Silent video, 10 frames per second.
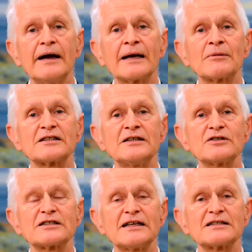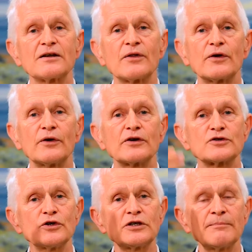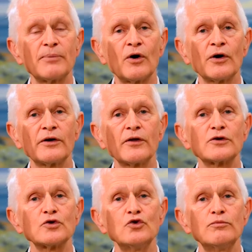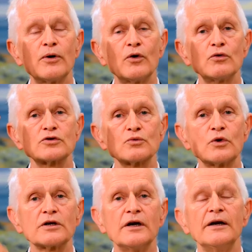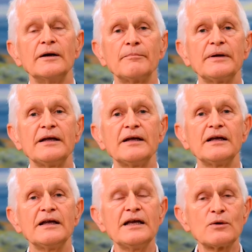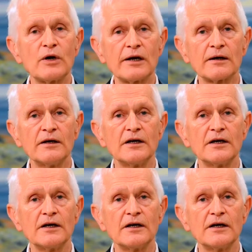and Martinus says that at a certain point the 2 poles would be equal.